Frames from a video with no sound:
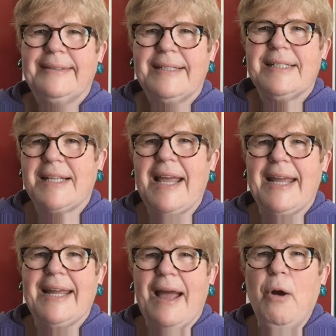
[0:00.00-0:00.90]

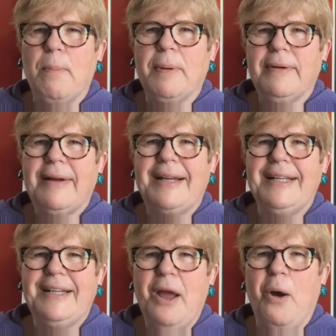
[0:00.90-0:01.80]
say help i
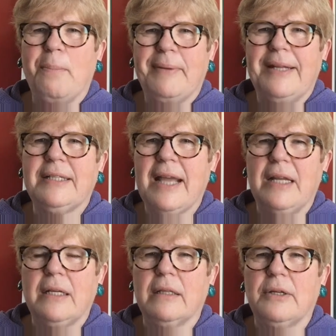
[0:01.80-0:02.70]
need help and
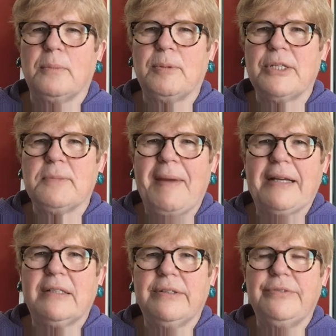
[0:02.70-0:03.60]
get a little
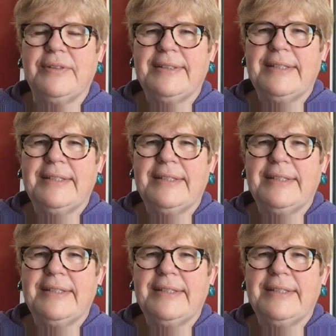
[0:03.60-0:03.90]
perspective